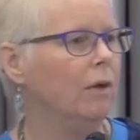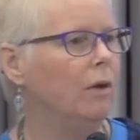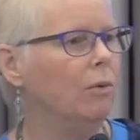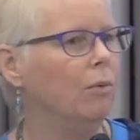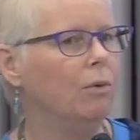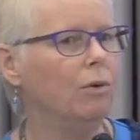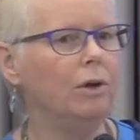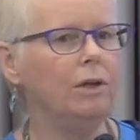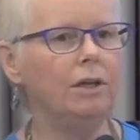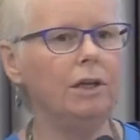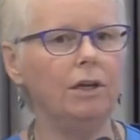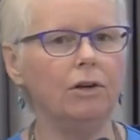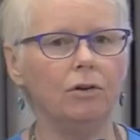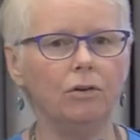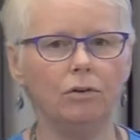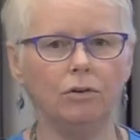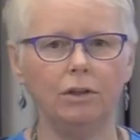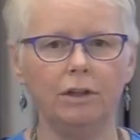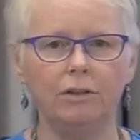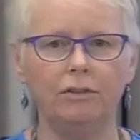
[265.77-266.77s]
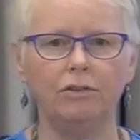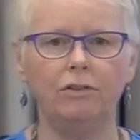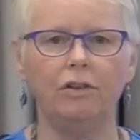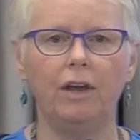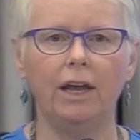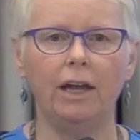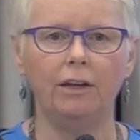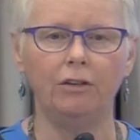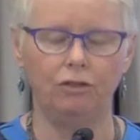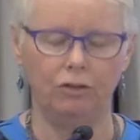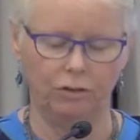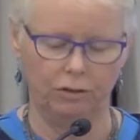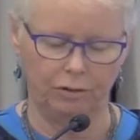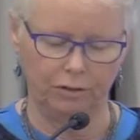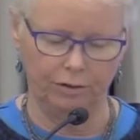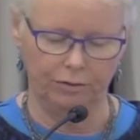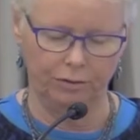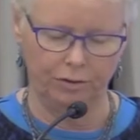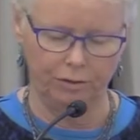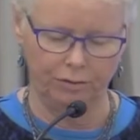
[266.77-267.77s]
We're in the early stages
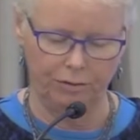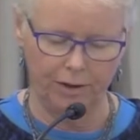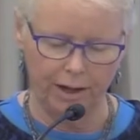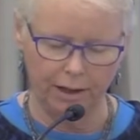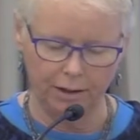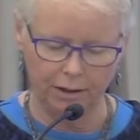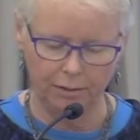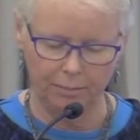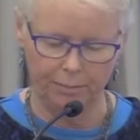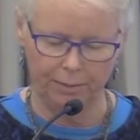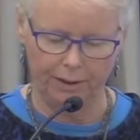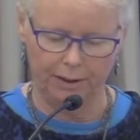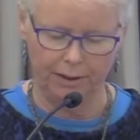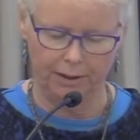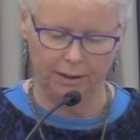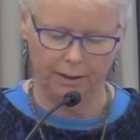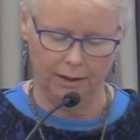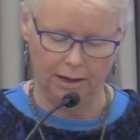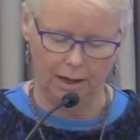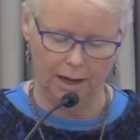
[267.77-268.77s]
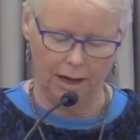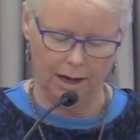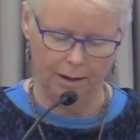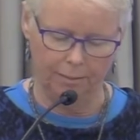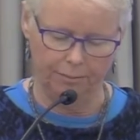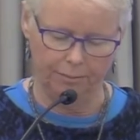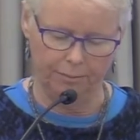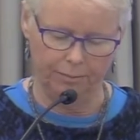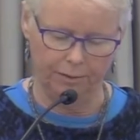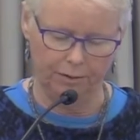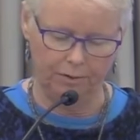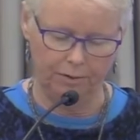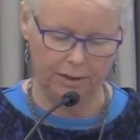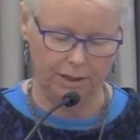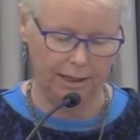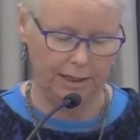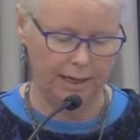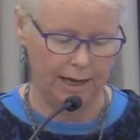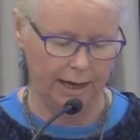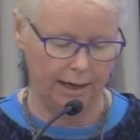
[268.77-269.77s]
of developing
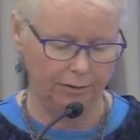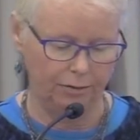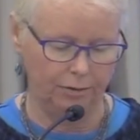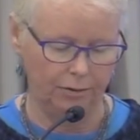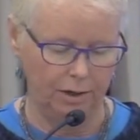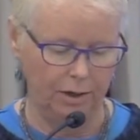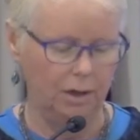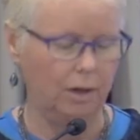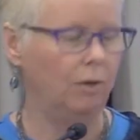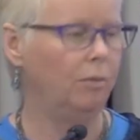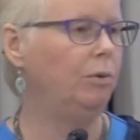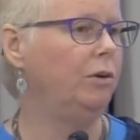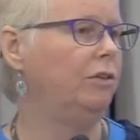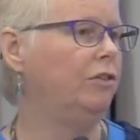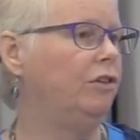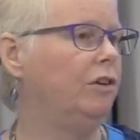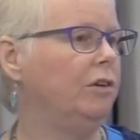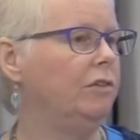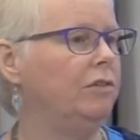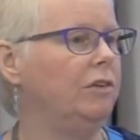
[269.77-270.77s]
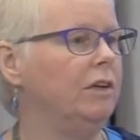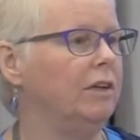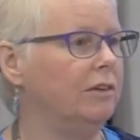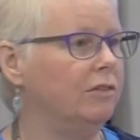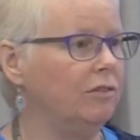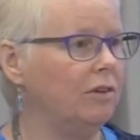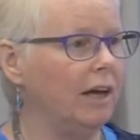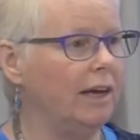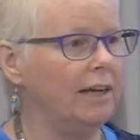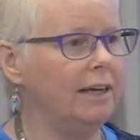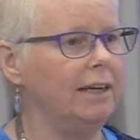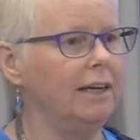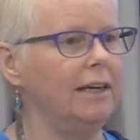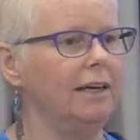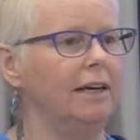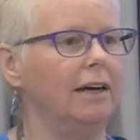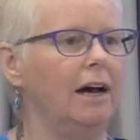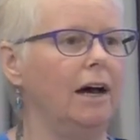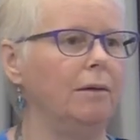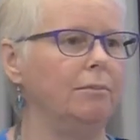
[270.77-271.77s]
CDS, which is an exciting
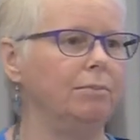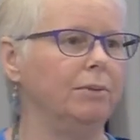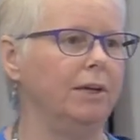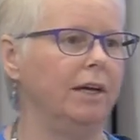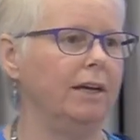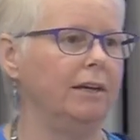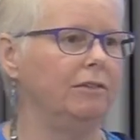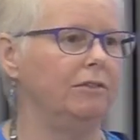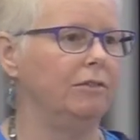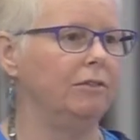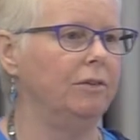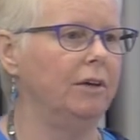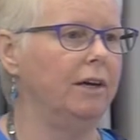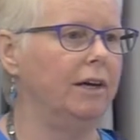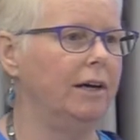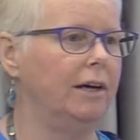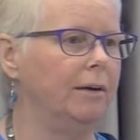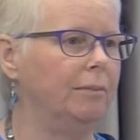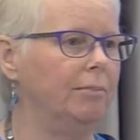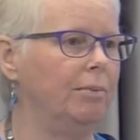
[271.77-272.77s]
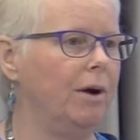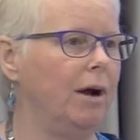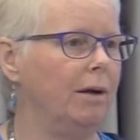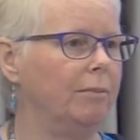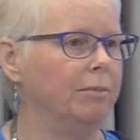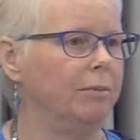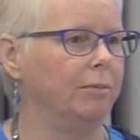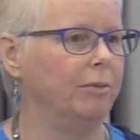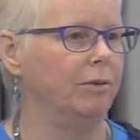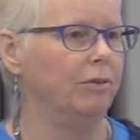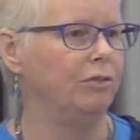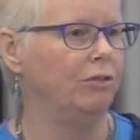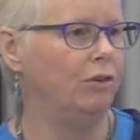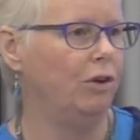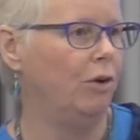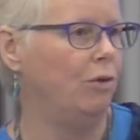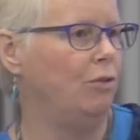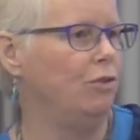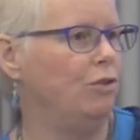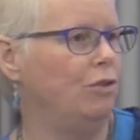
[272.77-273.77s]
and complex problem. There's
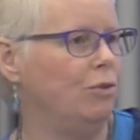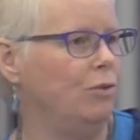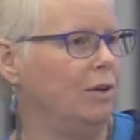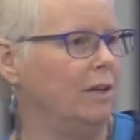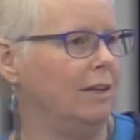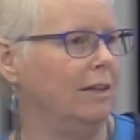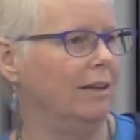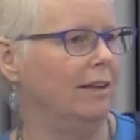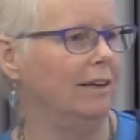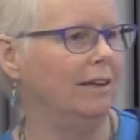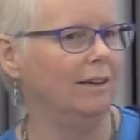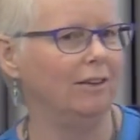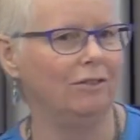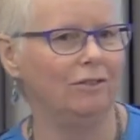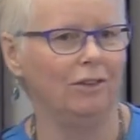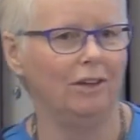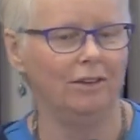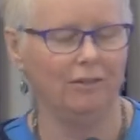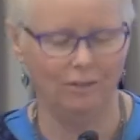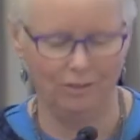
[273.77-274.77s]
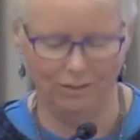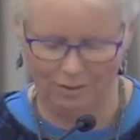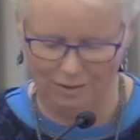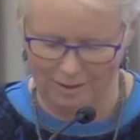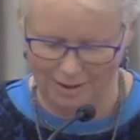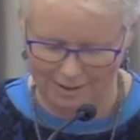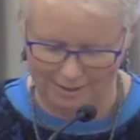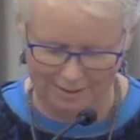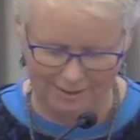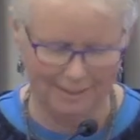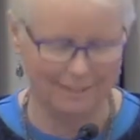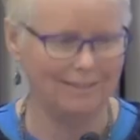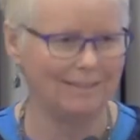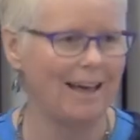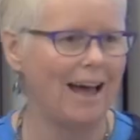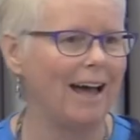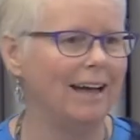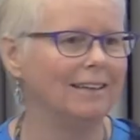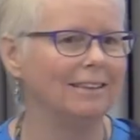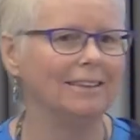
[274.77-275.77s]
no unit that exists that's
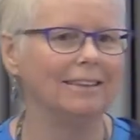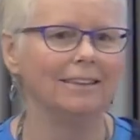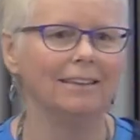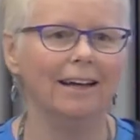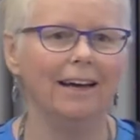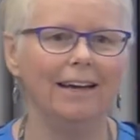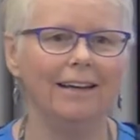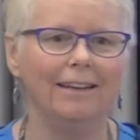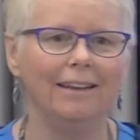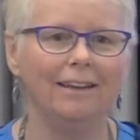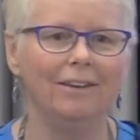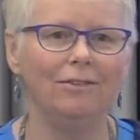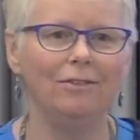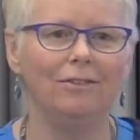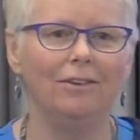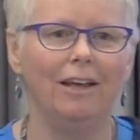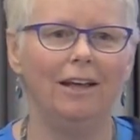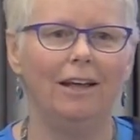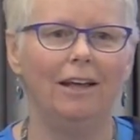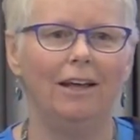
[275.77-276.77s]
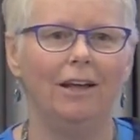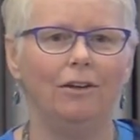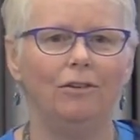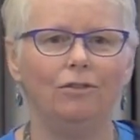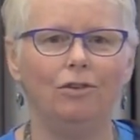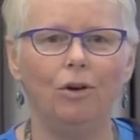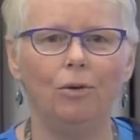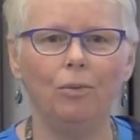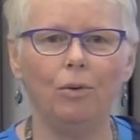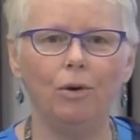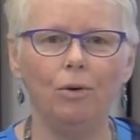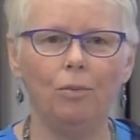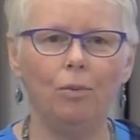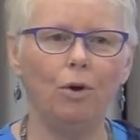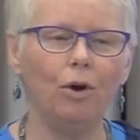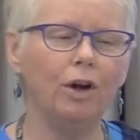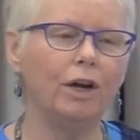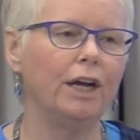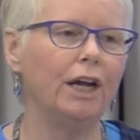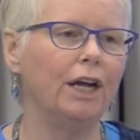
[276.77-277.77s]
exactly like this. So we're
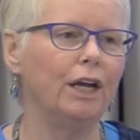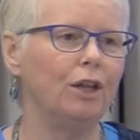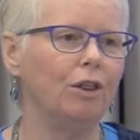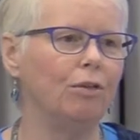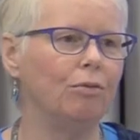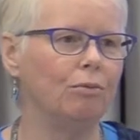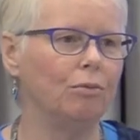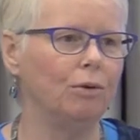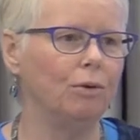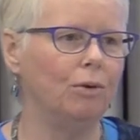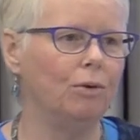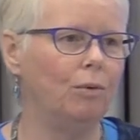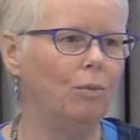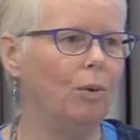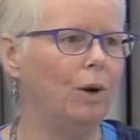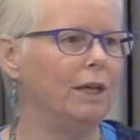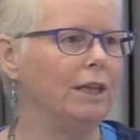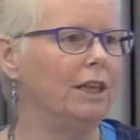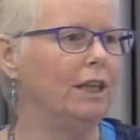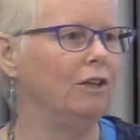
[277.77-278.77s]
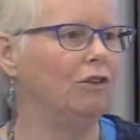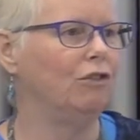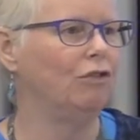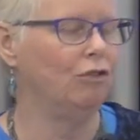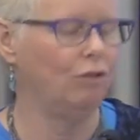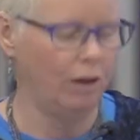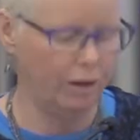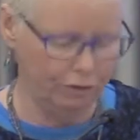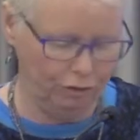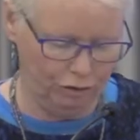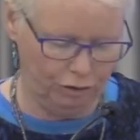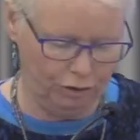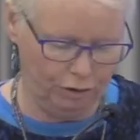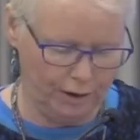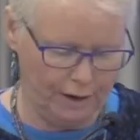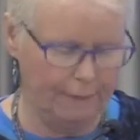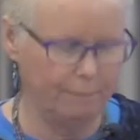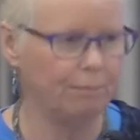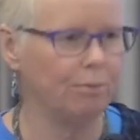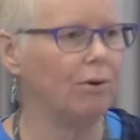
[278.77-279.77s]
working through what the structure
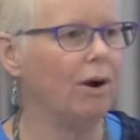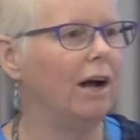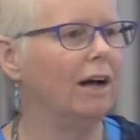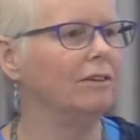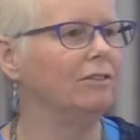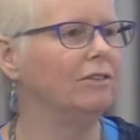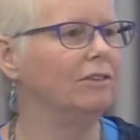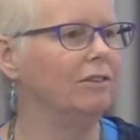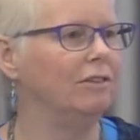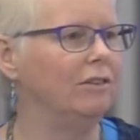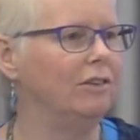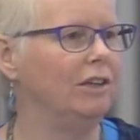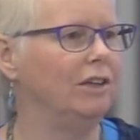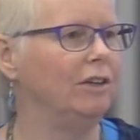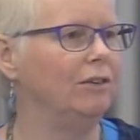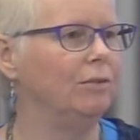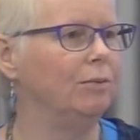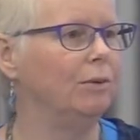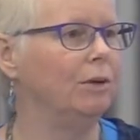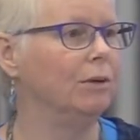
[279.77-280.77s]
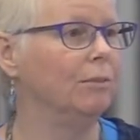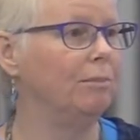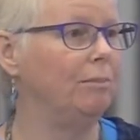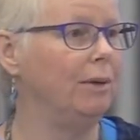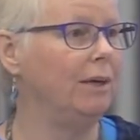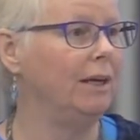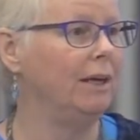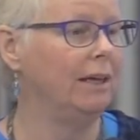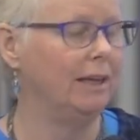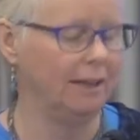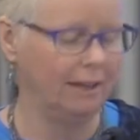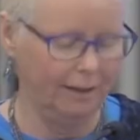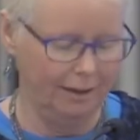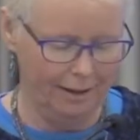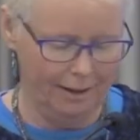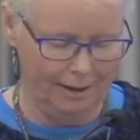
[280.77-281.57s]
and processes will be